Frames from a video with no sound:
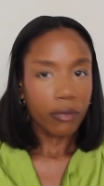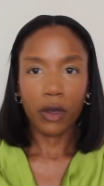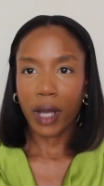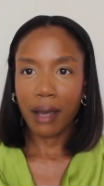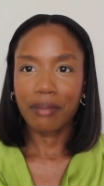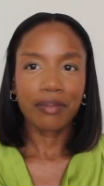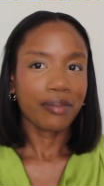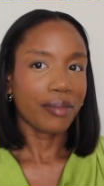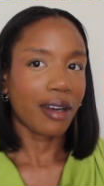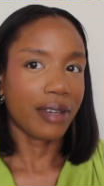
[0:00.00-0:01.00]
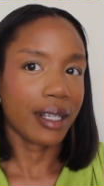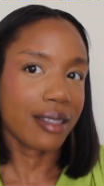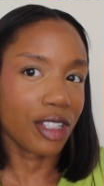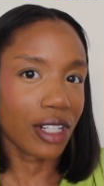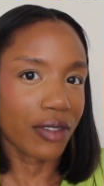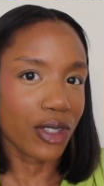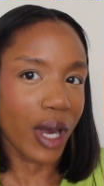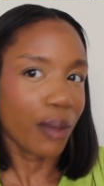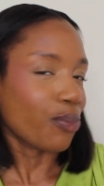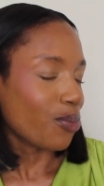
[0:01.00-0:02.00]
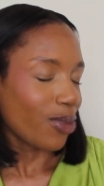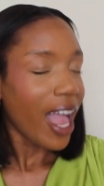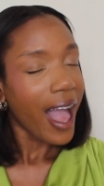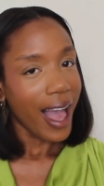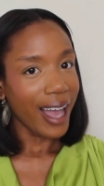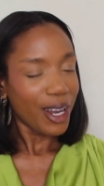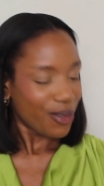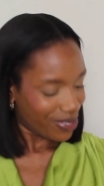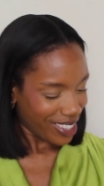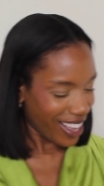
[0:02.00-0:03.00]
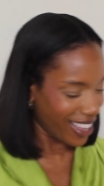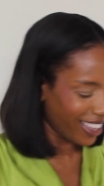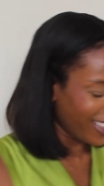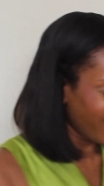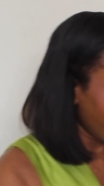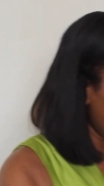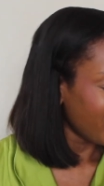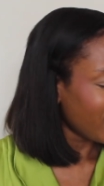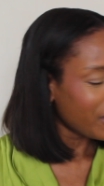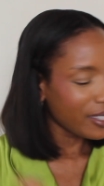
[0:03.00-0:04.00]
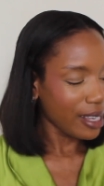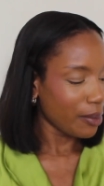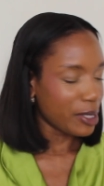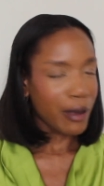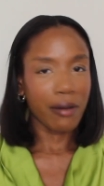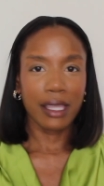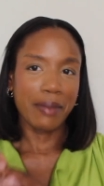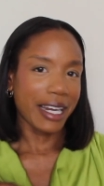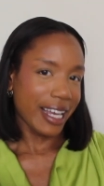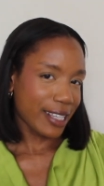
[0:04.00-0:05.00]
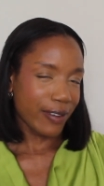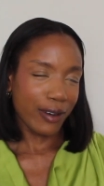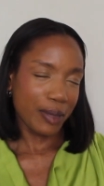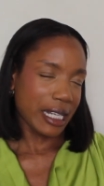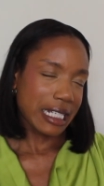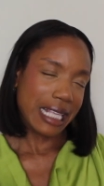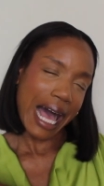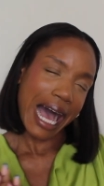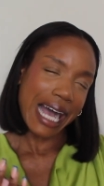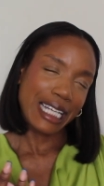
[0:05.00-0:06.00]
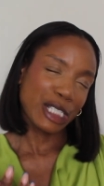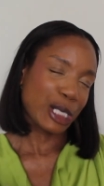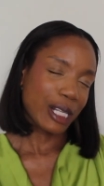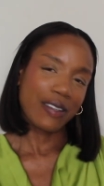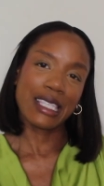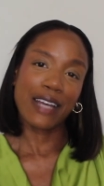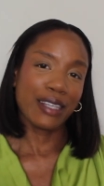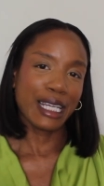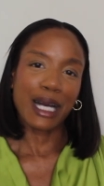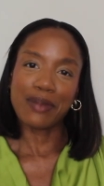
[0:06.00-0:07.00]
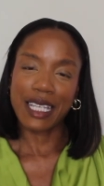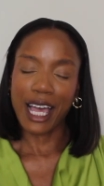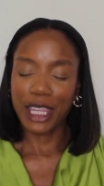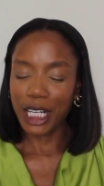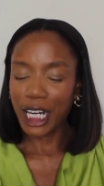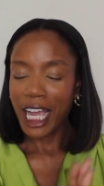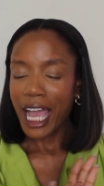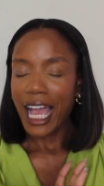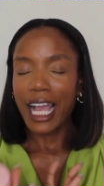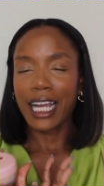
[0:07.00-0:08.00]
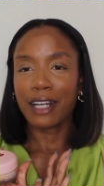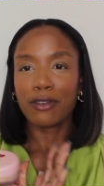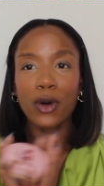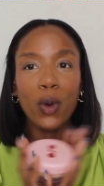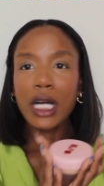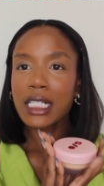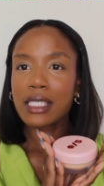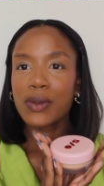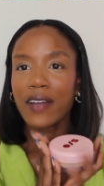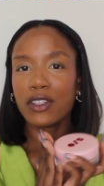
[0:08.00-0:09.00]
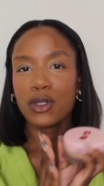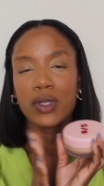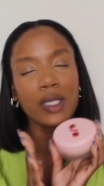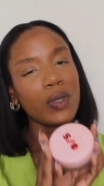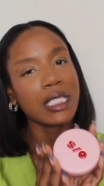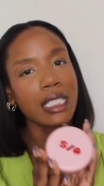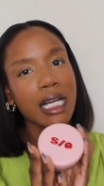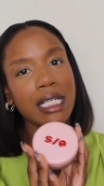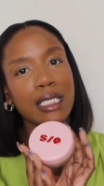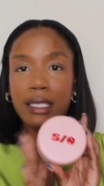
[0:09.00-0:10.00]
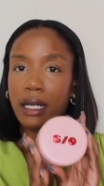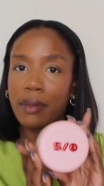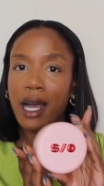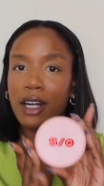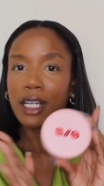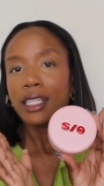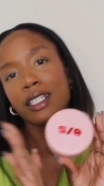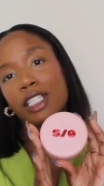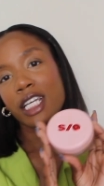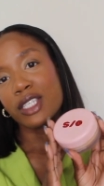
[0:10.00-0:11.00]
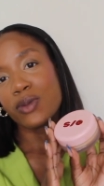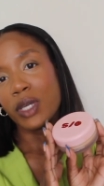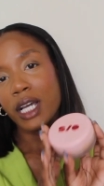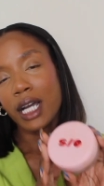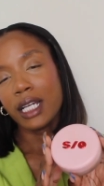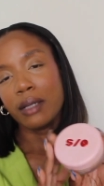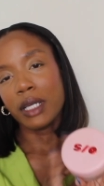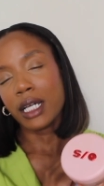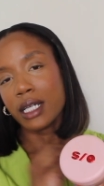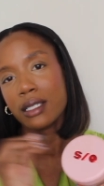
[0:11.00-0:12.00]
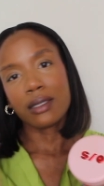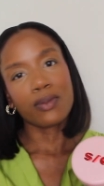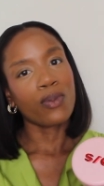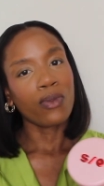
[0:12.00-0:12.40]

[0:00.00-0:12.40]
Okay, perfect. Such a difference, right? I know. Now this step is probably my next favorite because I just love to see everything come together. And of course, we have to use the One Size setting powder in the shade Sweet Honey, because